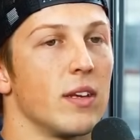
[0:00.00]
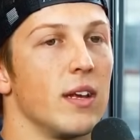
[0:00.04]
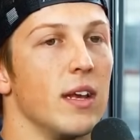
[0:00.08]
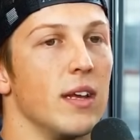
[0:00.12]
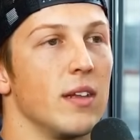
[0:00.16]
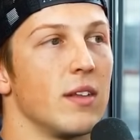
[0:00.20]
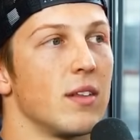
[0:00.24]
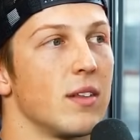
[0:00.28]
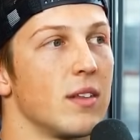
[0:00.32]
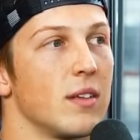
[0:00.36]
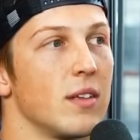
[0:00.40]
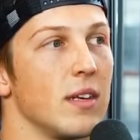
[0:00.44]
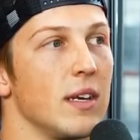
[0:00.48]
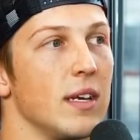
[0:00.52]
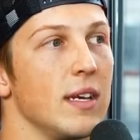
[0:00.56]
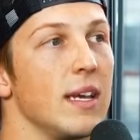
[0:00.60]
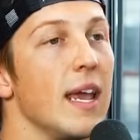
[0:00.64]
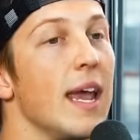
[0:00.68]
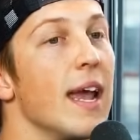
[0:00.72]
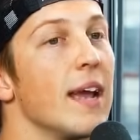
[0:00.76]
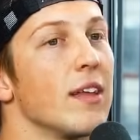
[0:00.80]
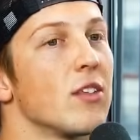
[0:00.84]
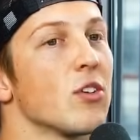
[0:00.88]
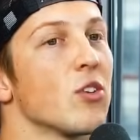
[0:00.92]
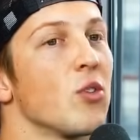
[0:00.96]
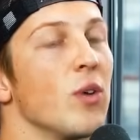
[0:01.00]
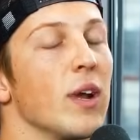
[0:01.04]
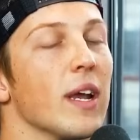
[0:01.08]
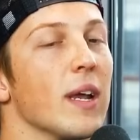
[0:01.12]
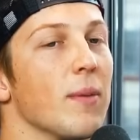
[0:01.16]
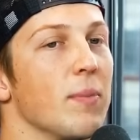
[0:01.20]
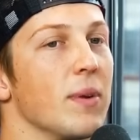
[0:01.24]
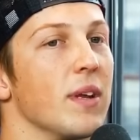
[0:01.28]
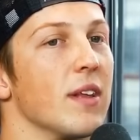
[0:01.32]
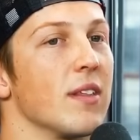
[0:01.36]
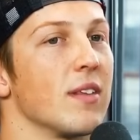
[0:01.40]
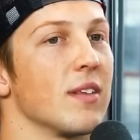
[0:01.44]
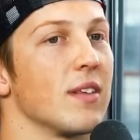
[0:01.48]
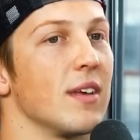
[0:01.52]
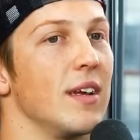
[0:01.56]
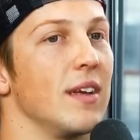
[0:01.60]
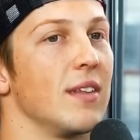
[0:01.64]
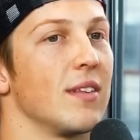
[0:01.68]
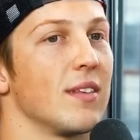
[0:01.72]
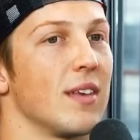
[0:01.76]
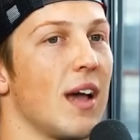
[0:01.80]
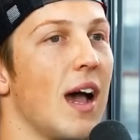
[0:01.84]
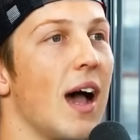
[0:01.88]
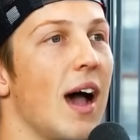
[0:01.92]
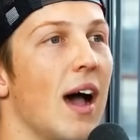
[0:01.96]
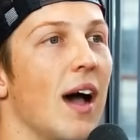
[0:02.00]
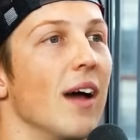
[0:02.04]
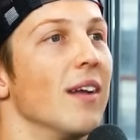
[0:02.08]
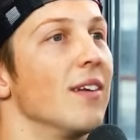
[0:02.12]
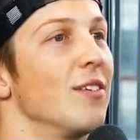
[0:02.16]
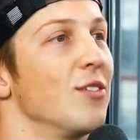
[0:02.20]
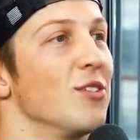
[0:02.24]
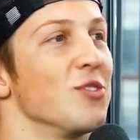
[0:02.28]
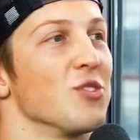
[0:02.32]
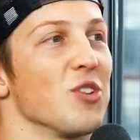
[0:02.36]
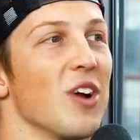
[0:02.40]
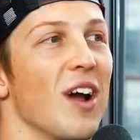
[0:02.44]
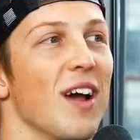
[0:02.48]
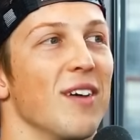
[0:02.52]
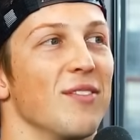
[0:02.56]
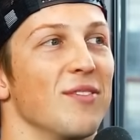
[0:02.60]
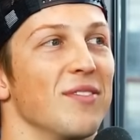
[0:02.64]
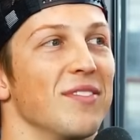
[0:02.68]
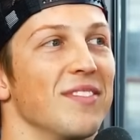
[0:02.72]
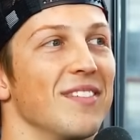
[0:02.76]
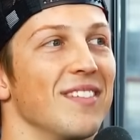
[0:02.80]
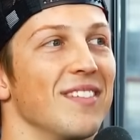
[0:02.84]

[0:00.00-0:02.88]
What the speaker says: it's quick, but it's hard to drive.